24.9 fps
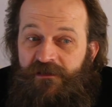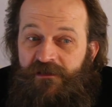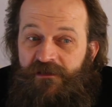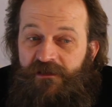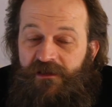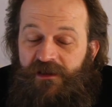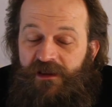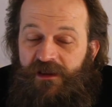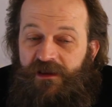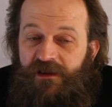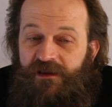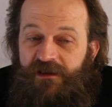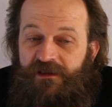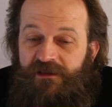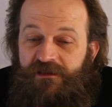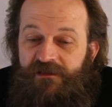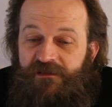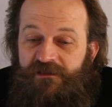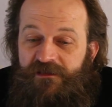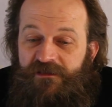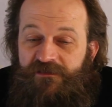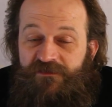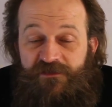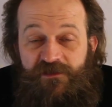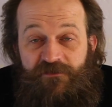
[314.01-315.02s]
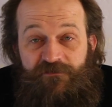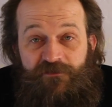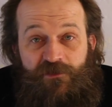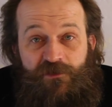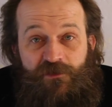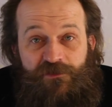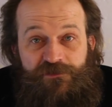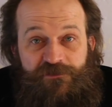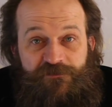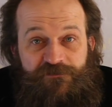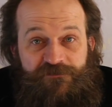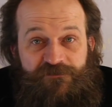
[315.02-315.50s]
and it's
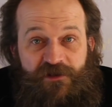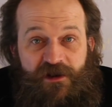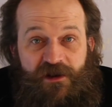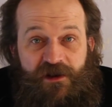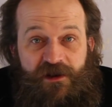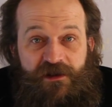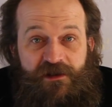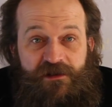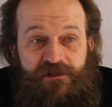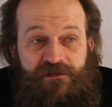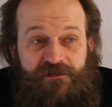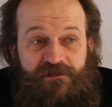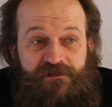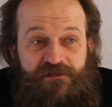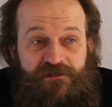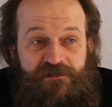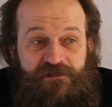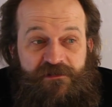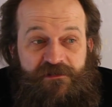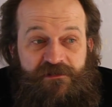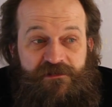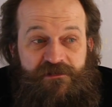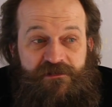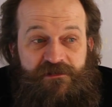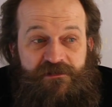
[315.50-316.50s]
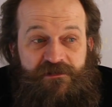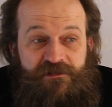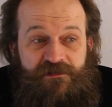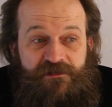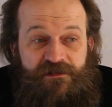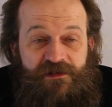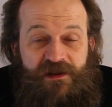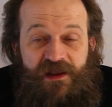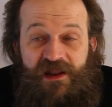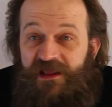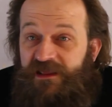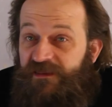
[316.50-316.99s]
difficult to find
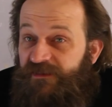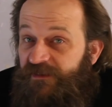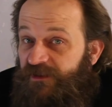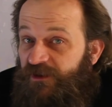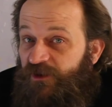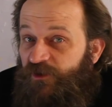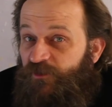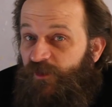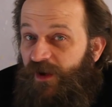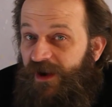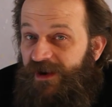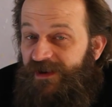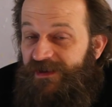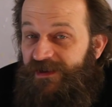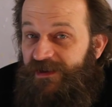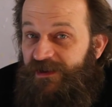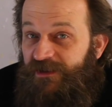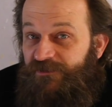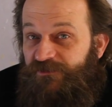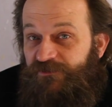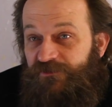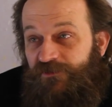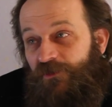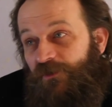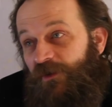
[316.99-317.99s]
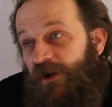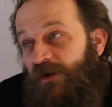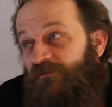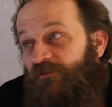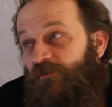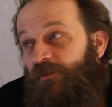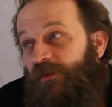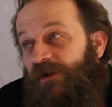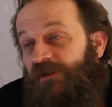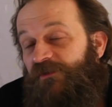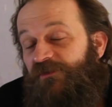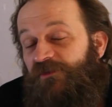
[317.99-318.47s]
anything you might need, so
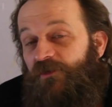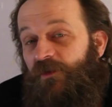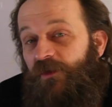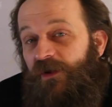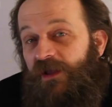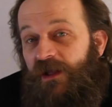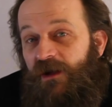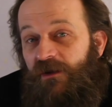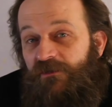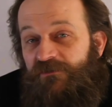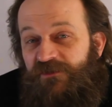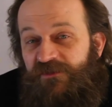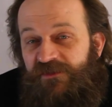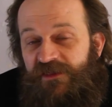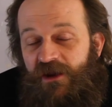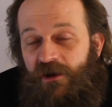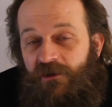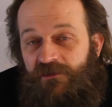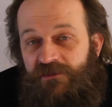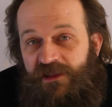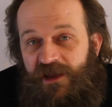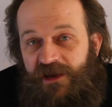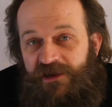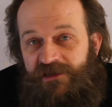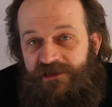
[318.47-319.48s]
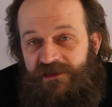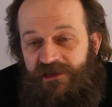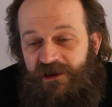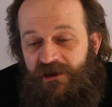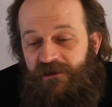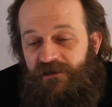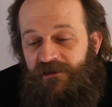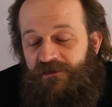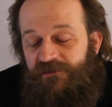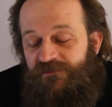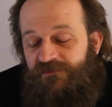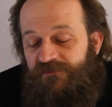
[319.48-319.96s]
everybody's going out to the outlining
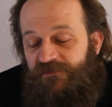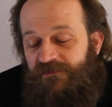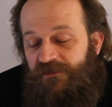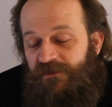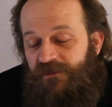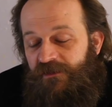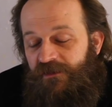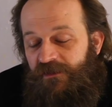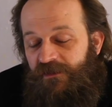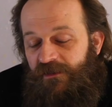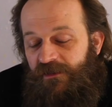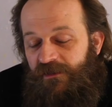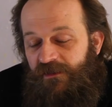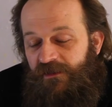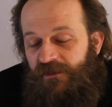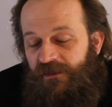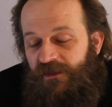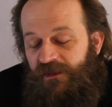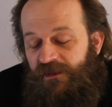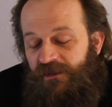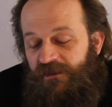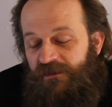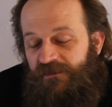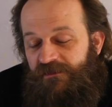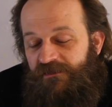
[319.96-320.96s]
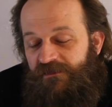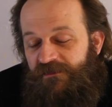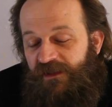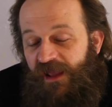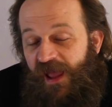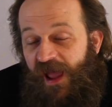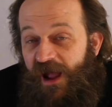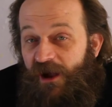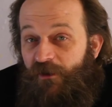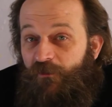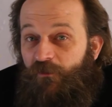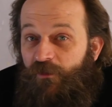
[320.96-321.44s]
areas. And
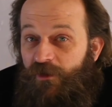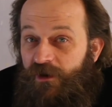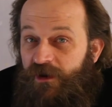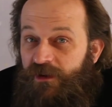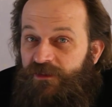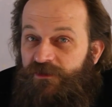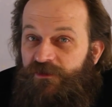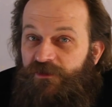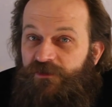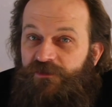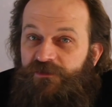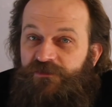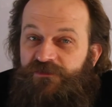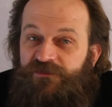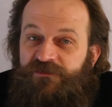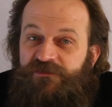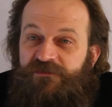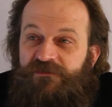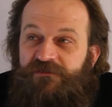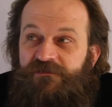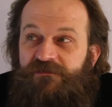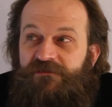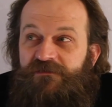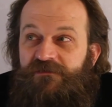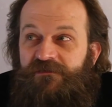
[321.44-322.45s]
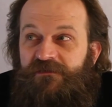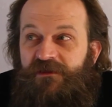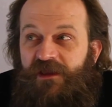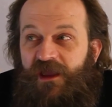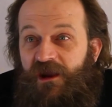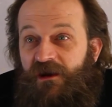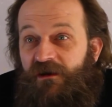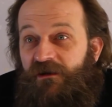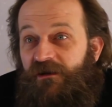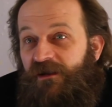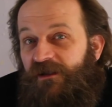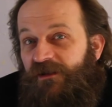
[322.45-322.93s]
at one of those
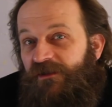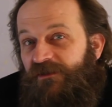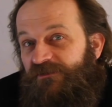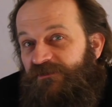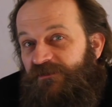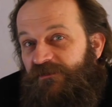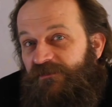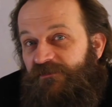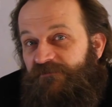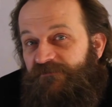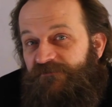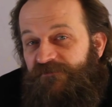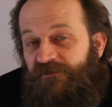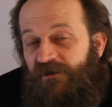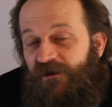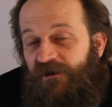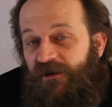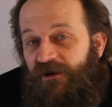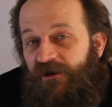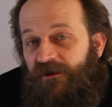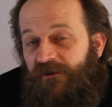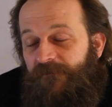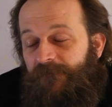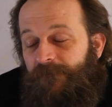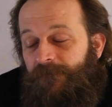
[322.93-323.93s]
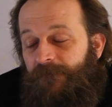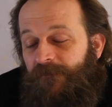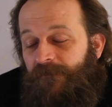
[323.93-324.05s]
areas on the far,